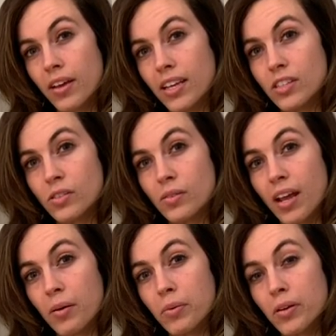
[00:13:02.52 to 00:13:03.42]
Okay, so
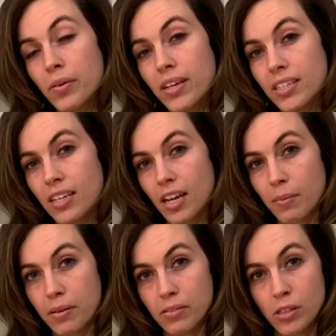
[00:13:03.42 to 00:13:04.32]
now we're going to talk
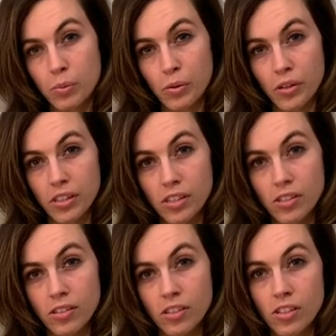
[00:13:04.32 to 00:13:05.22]
about
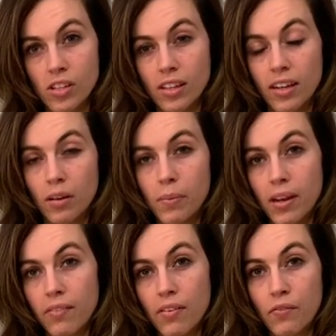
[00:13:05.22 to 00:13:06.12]
sports, just a little
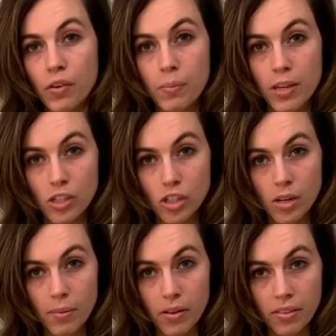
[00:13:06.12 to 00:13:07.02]
bit of information
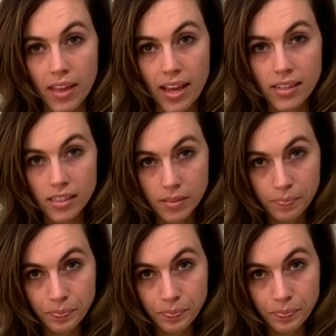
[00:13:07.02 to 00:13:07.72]
about that.